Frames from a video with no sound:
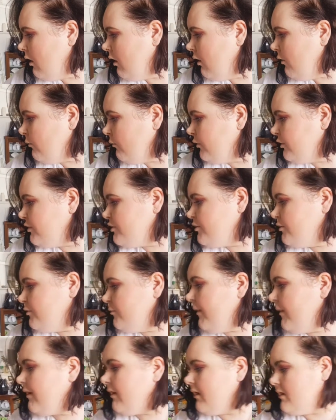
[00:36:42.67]
Would you
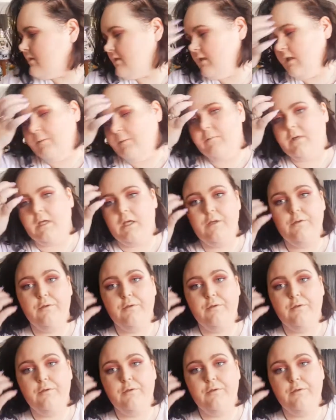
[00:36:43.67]
marry a celebrity?